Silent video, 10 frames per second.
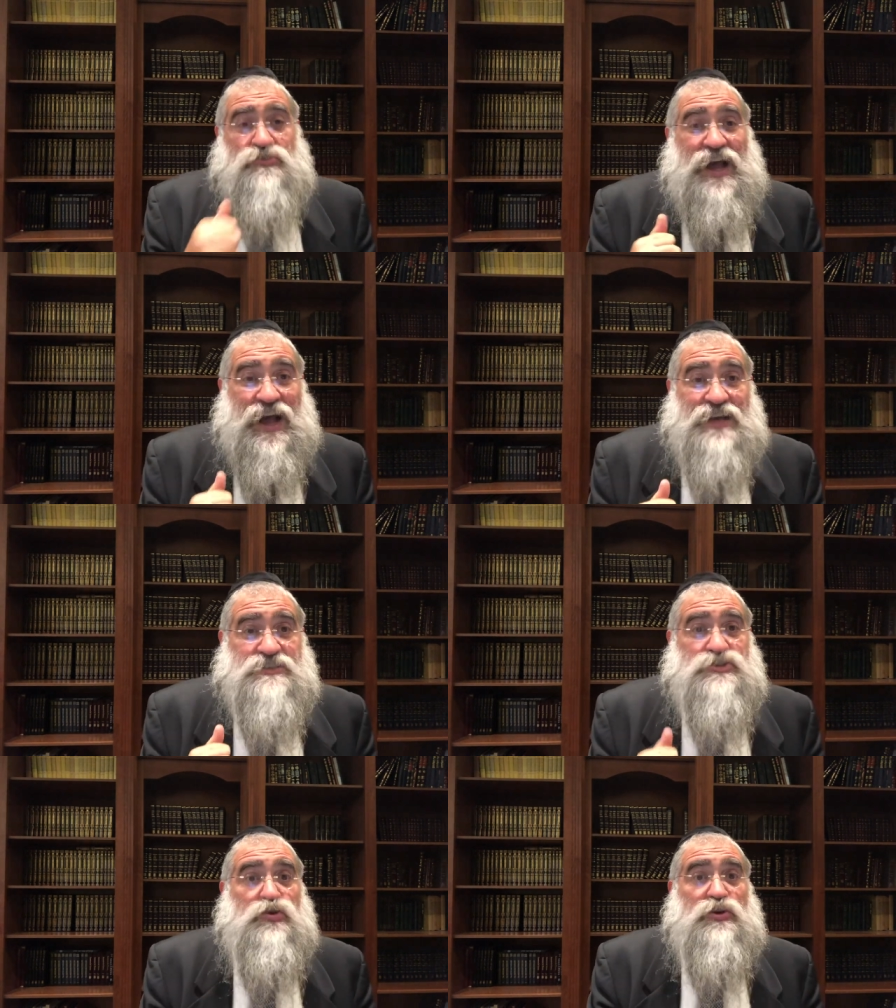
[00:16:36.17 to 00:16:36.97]

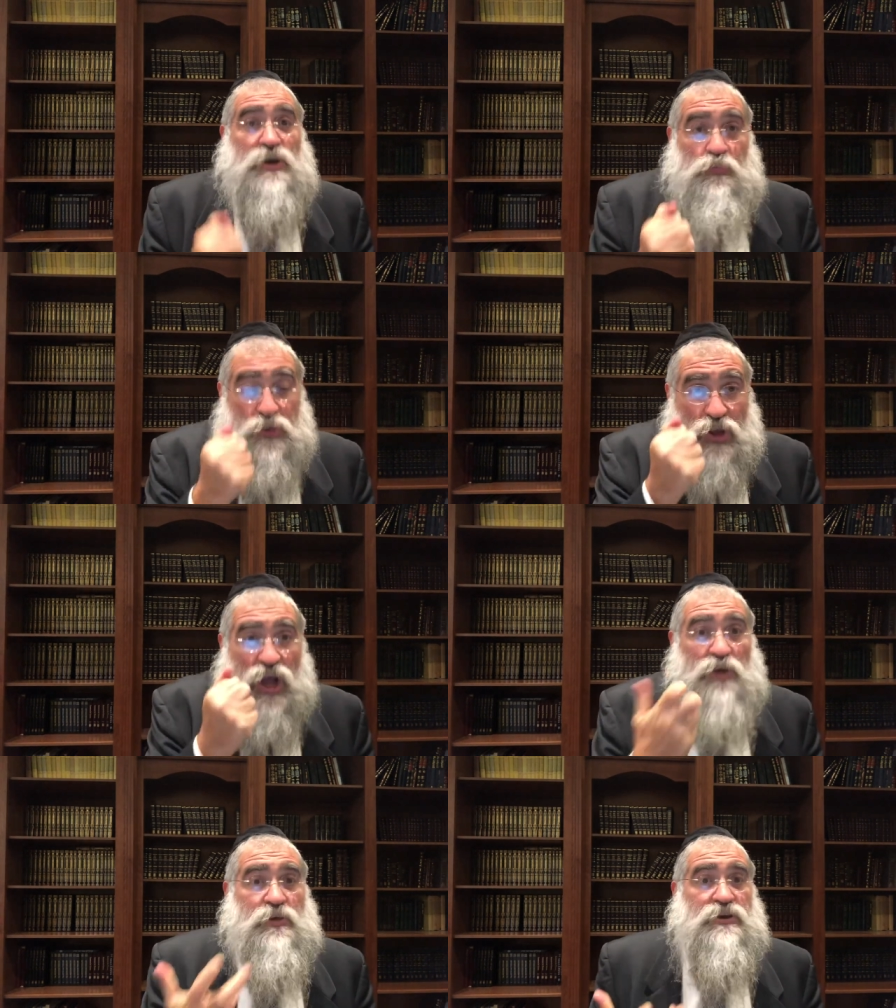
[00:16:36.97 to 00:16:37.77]
Das, you can
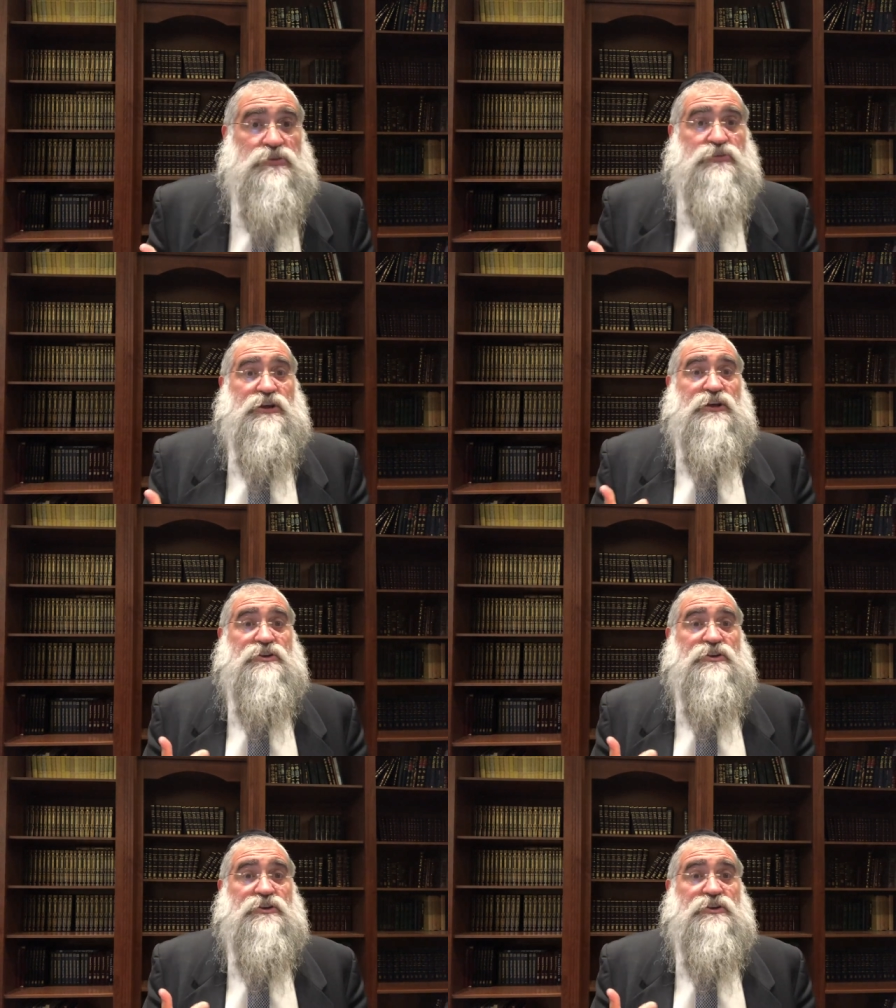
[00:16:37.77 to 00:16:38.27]
apply what you're learning.